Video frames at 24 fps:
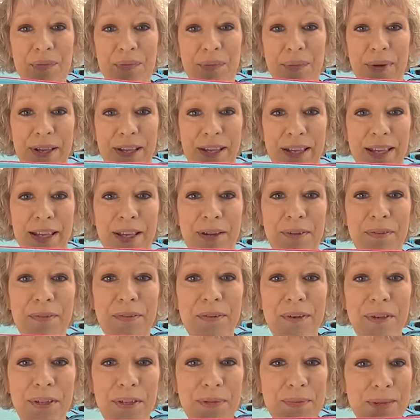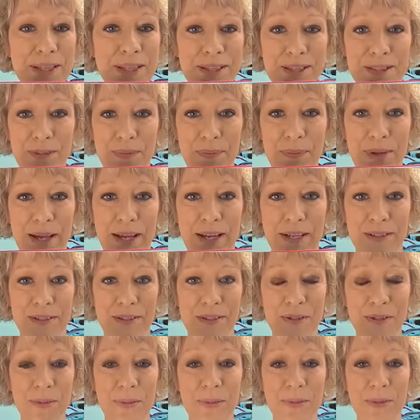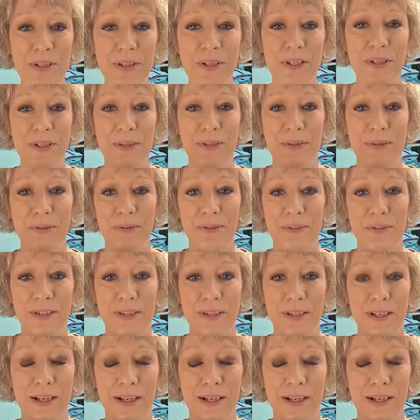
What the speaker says: But it really made these bags super cute.